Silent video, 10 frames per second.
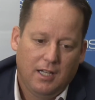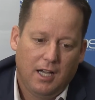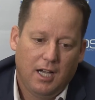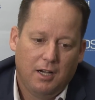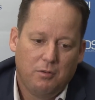
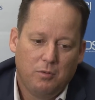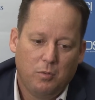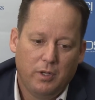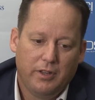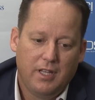uh,
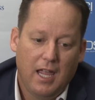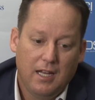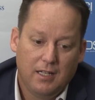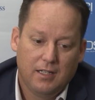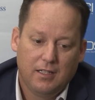with
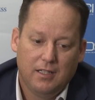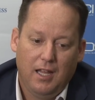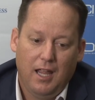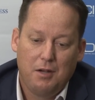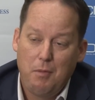data
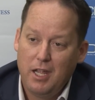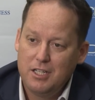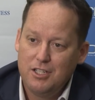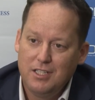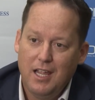and
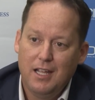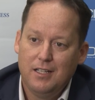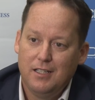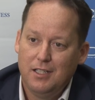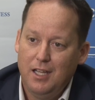managing
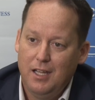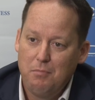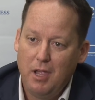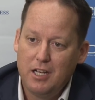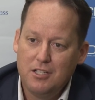data
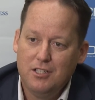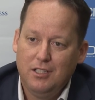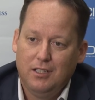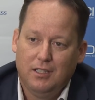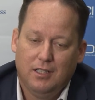and
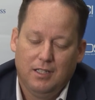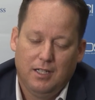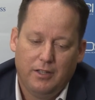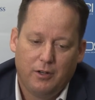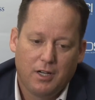managing
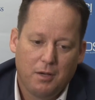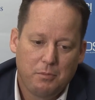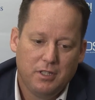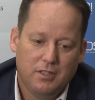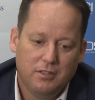uh, their
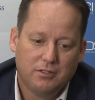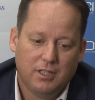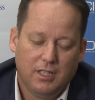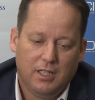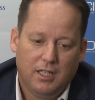companies
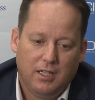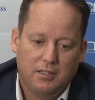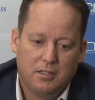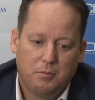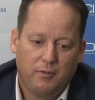
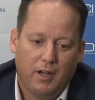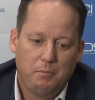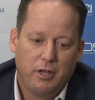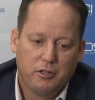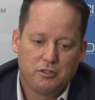to
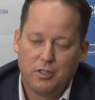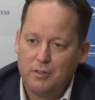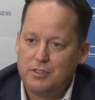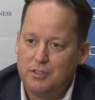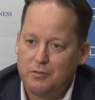provide better
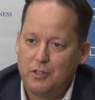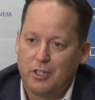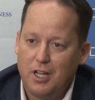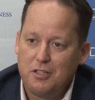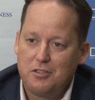services for their
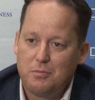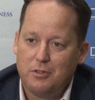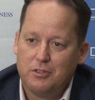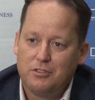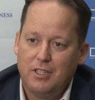
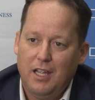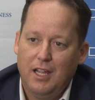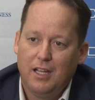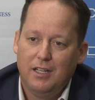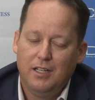customers.
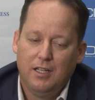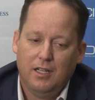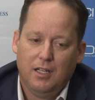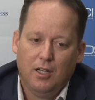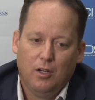And
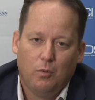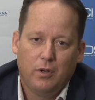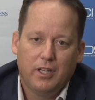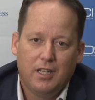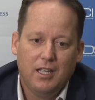
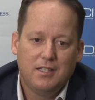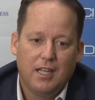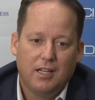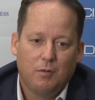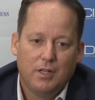one of the key
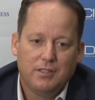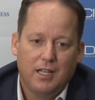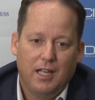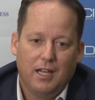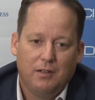takeaways
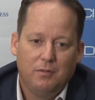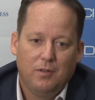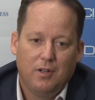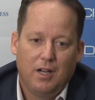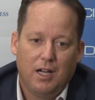I had
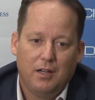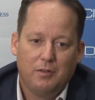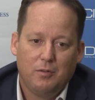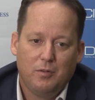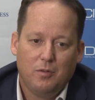uh,
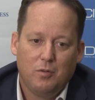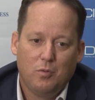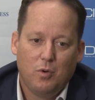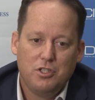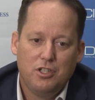
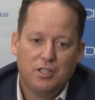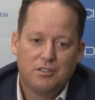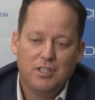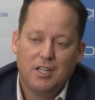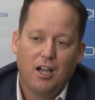was you could
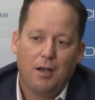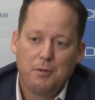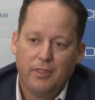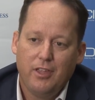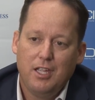see
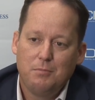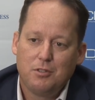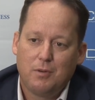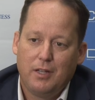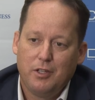common
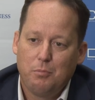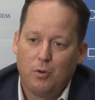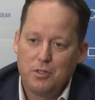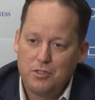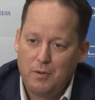themes around the
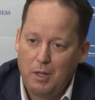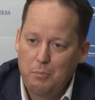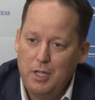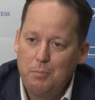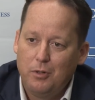importance
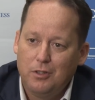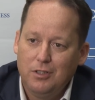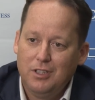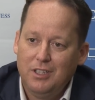around people,